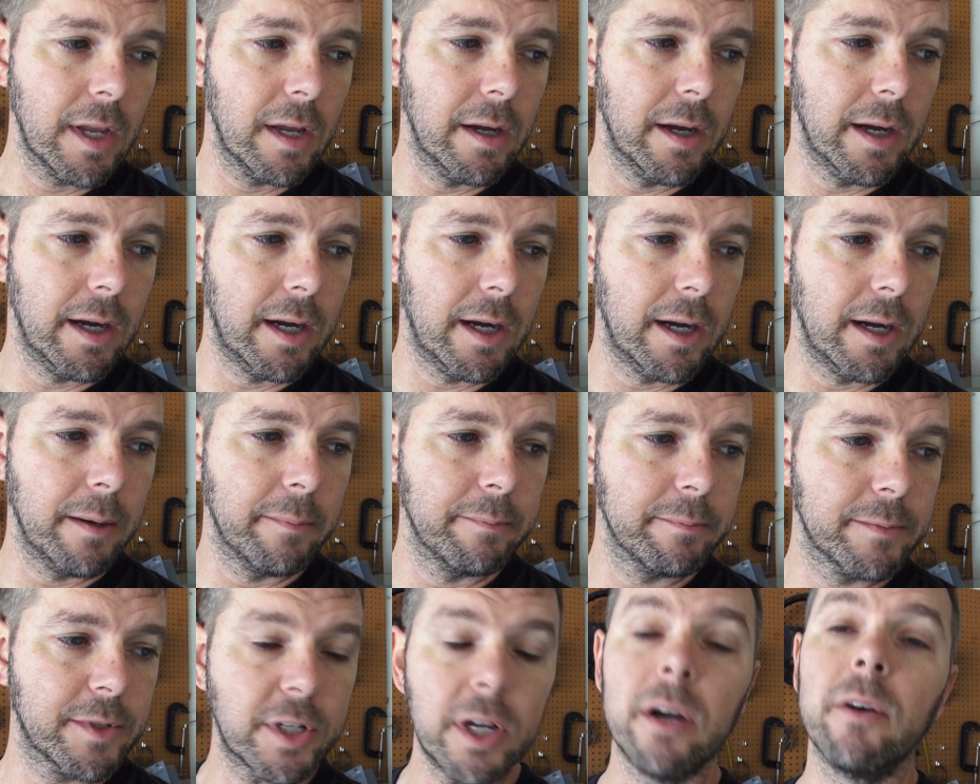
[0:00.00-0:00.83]

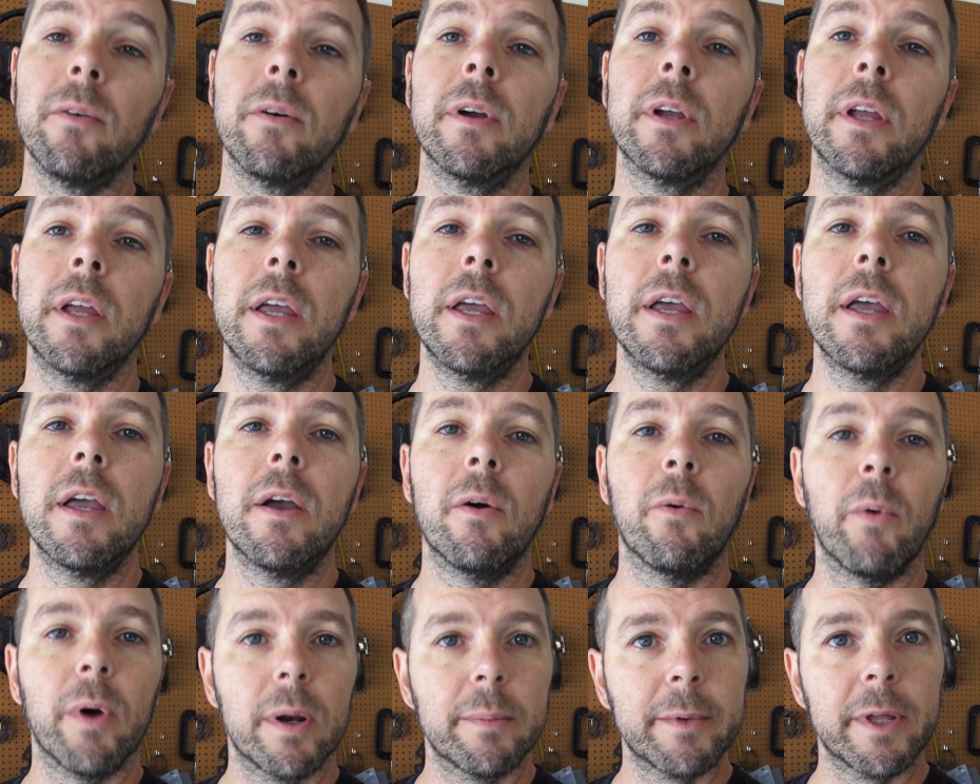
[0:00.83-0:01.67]
So
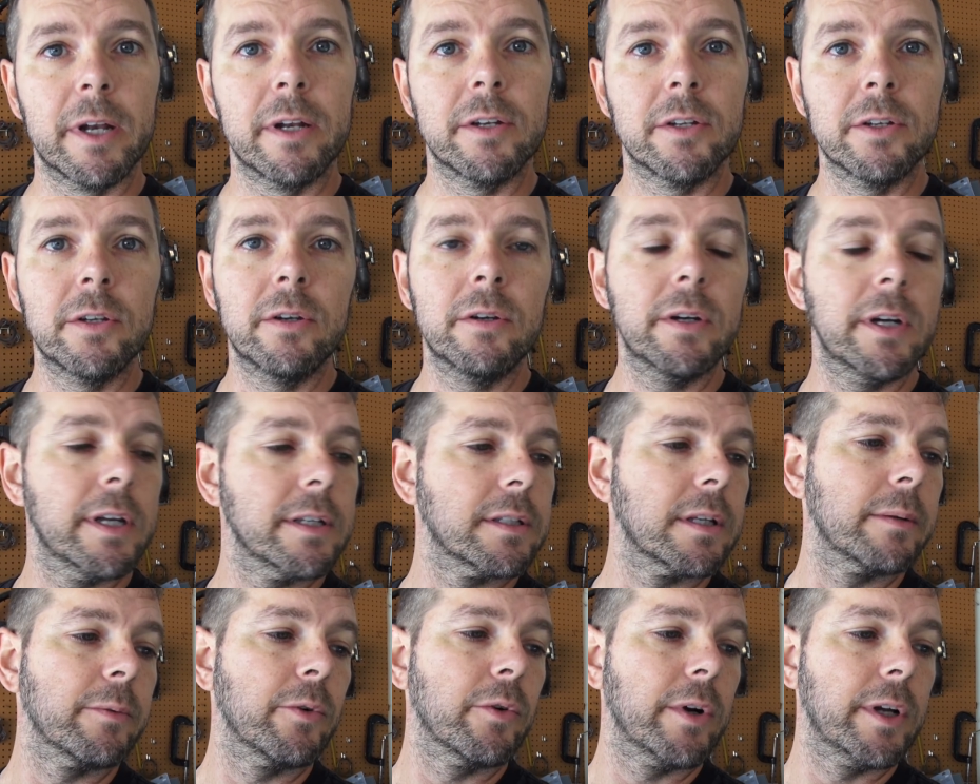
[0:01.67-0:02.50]
what I'm going to do is
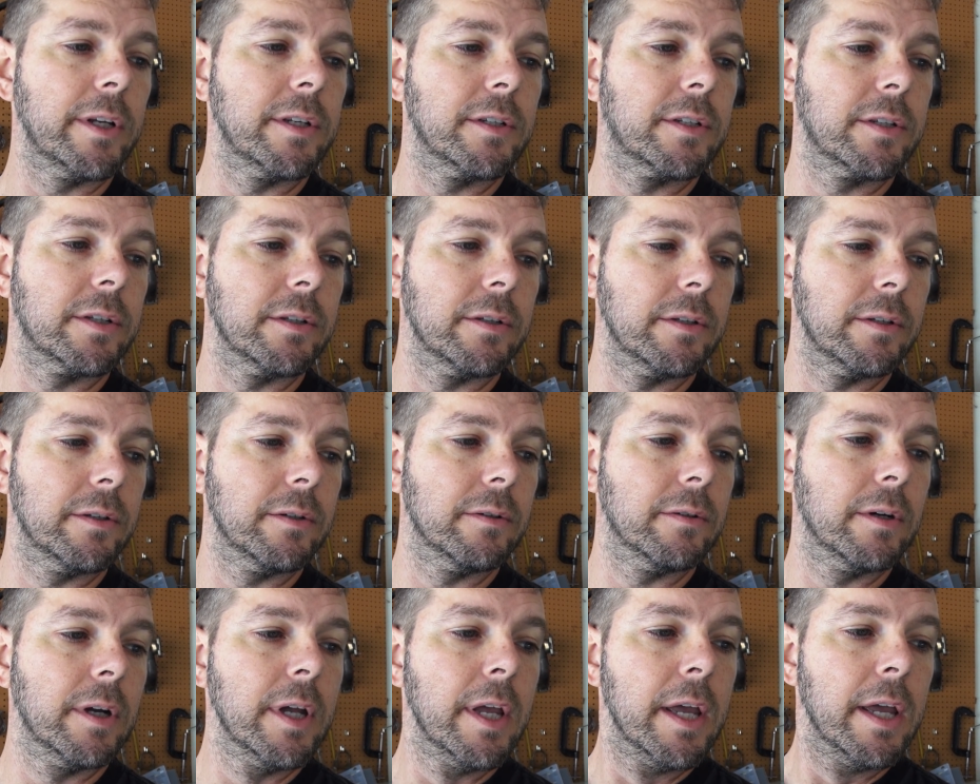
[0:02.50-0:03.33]
I'm going
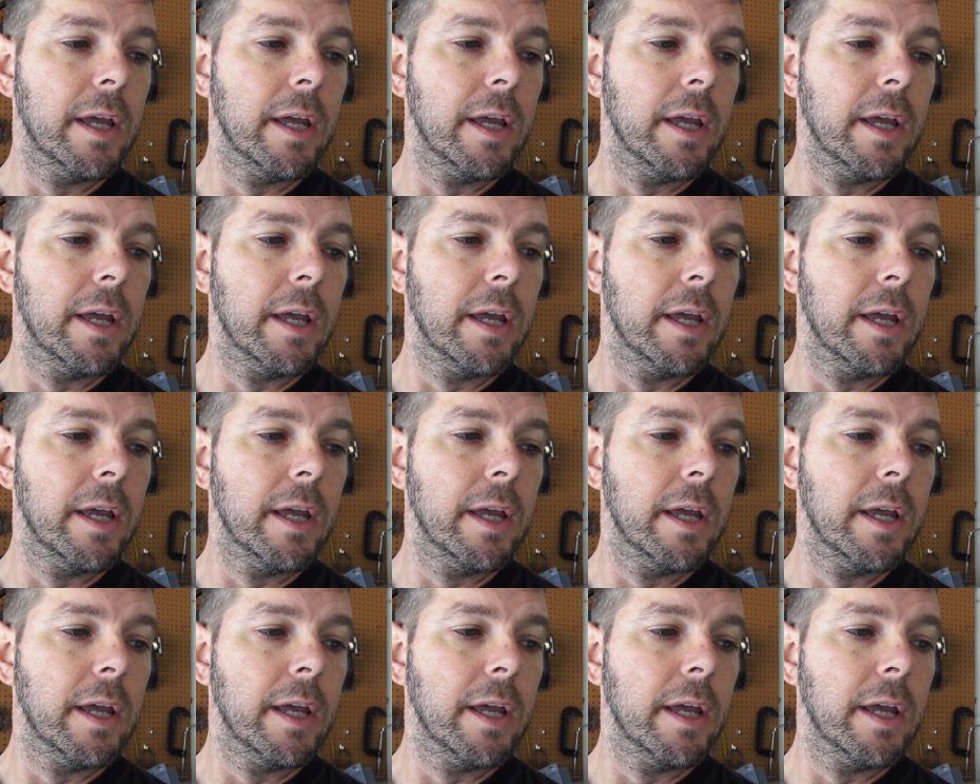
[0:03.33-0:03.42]
to